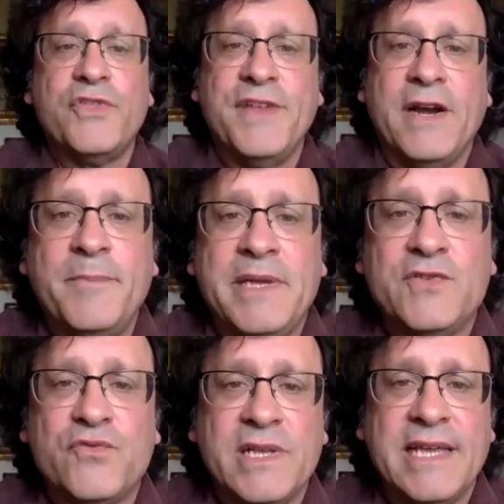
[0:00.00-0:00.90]

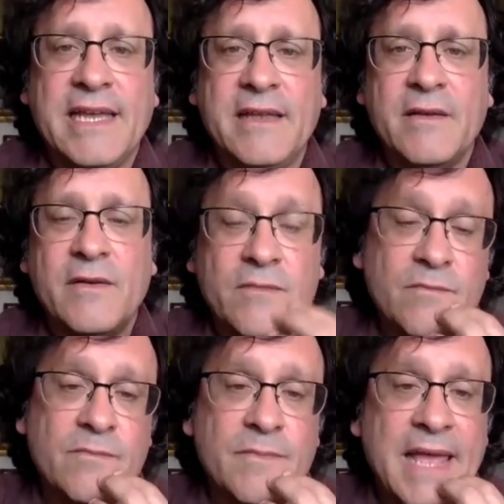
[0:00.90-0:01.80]
therapies really,
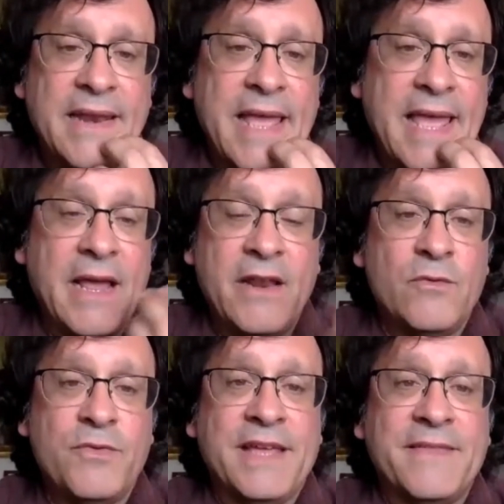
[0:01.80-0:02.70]
and I
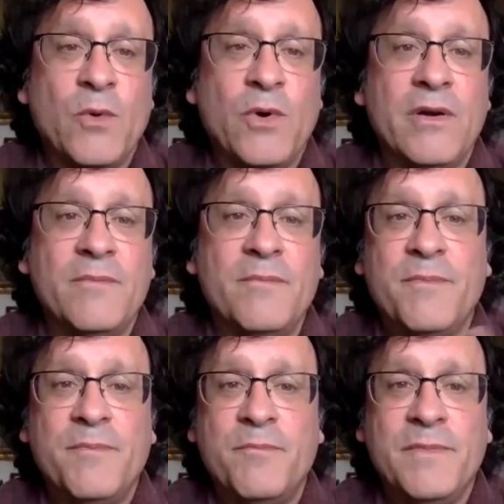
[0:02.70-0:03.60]
don't think they were
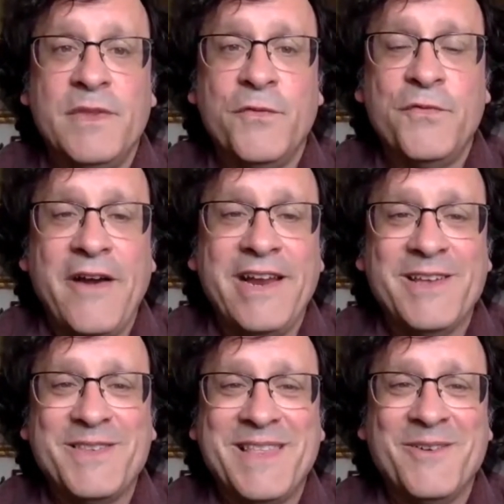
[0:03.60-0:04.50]

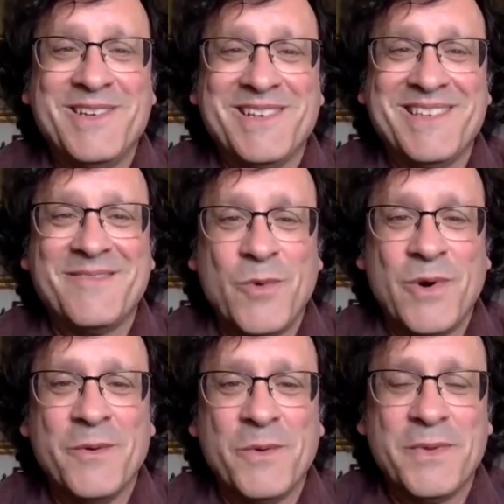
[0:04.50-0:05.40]
nefarious, they were just
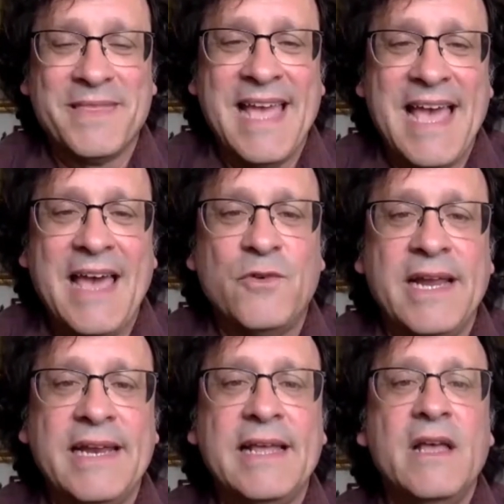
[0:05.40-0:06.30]
working with what they had,
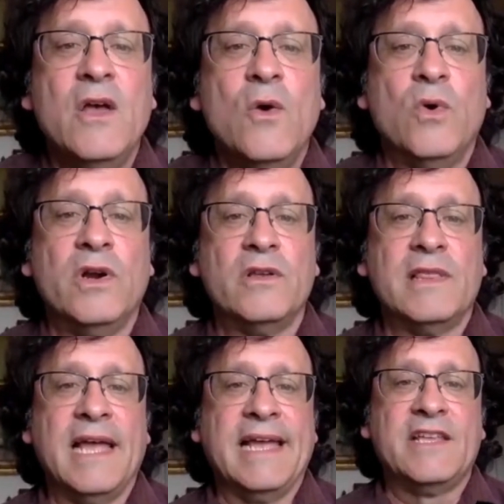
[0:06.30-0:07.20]
right? Were
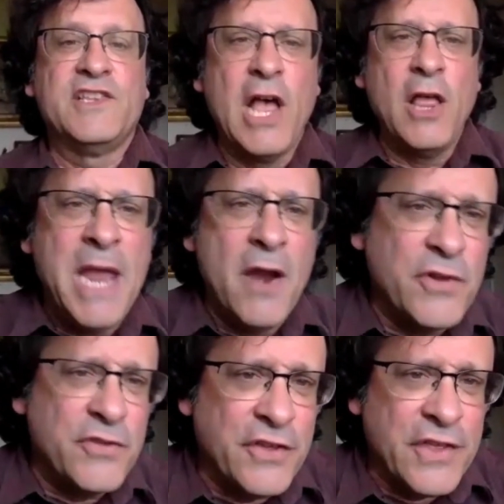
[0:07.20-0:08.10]
like, tell me
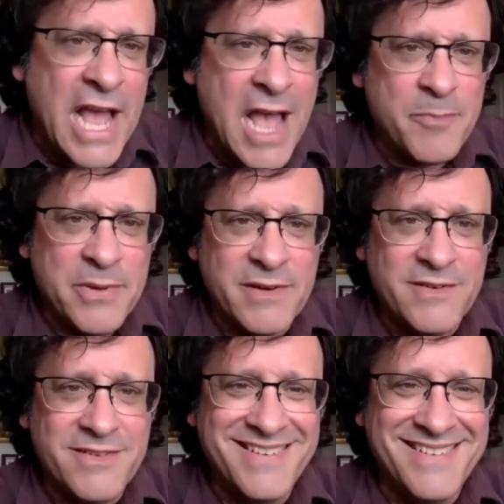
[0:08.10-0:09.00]
everything that happened.
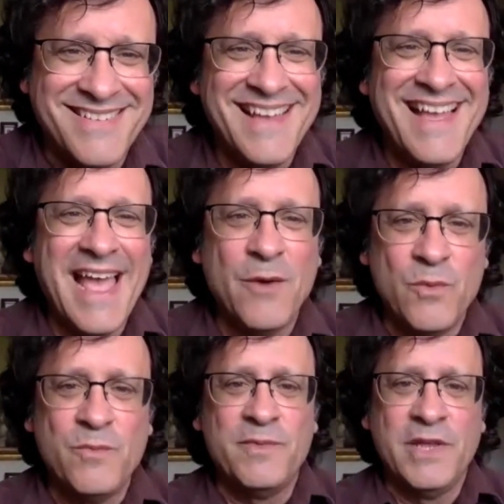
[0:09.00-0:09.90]

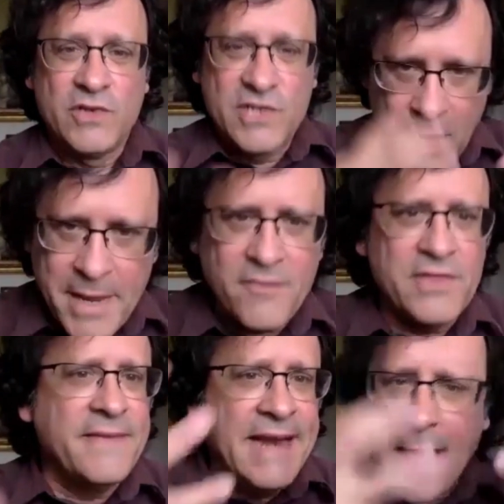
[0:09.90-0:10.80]
And tell me
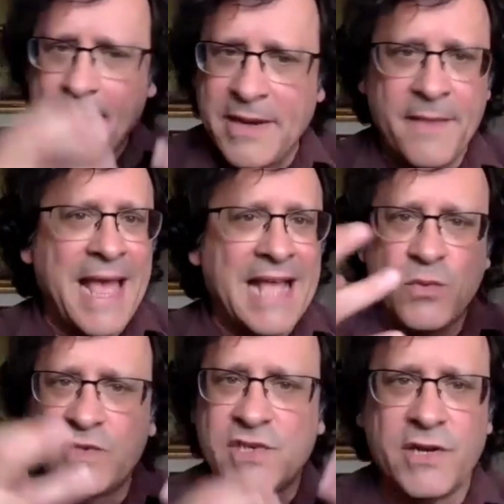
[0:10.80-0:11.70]
everything that happened, and that's
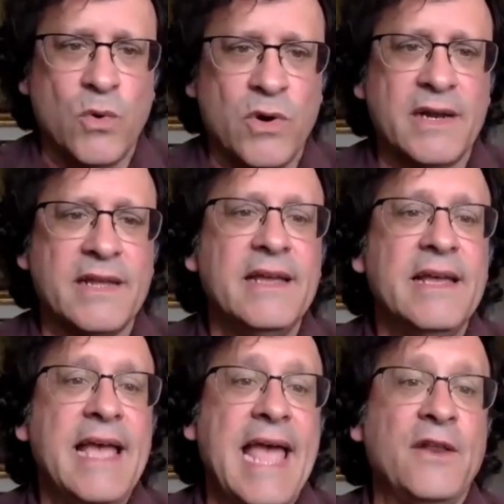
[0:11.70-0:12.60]
what's going to work.
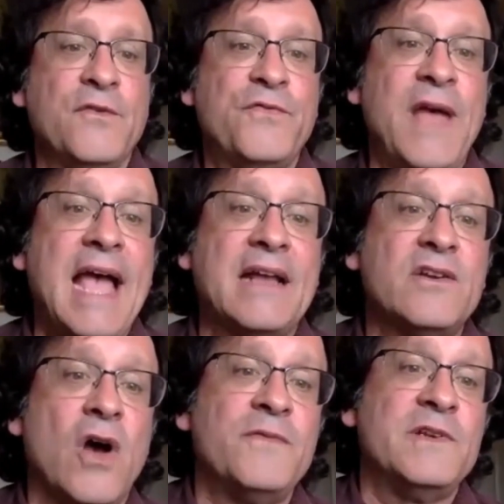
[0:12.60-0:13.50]
And in fact,
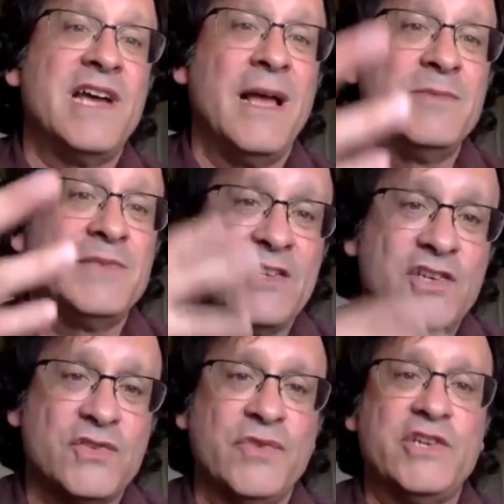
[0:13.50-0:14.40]
oftentimes that
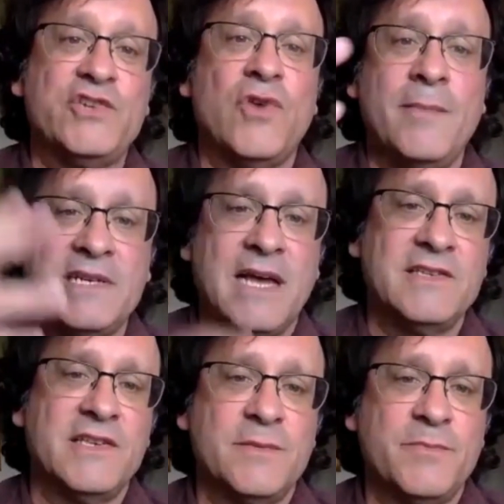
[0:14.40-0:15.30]
just
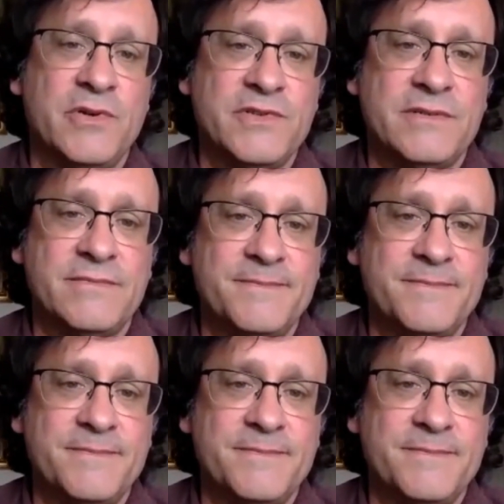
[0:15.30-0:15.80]
re-traumatizes a person.